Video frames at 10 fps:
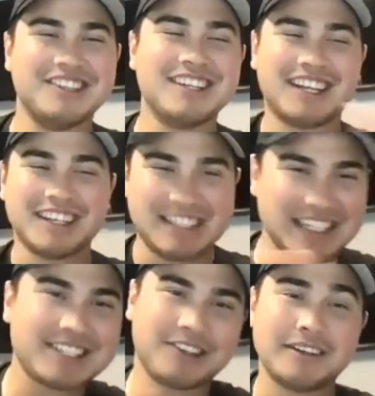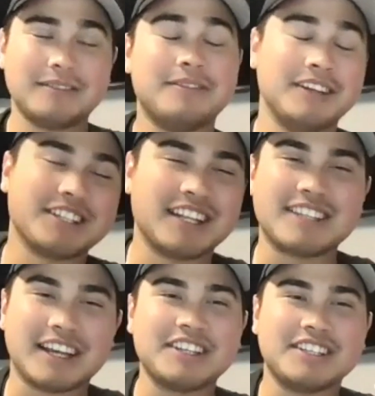You can kind of see a start and finish.
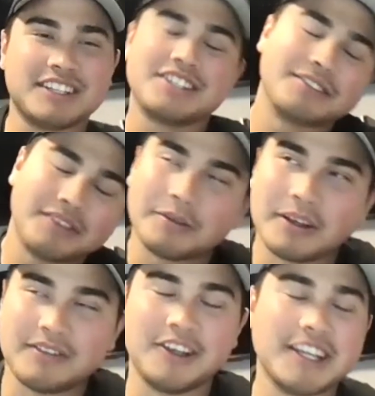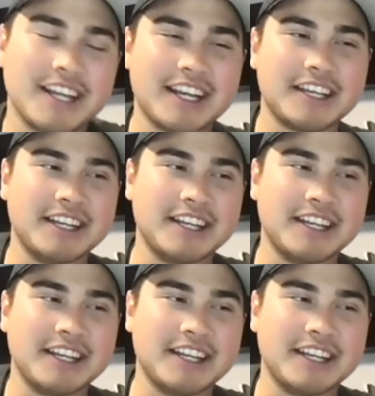That's actually such a fun way of looking at it.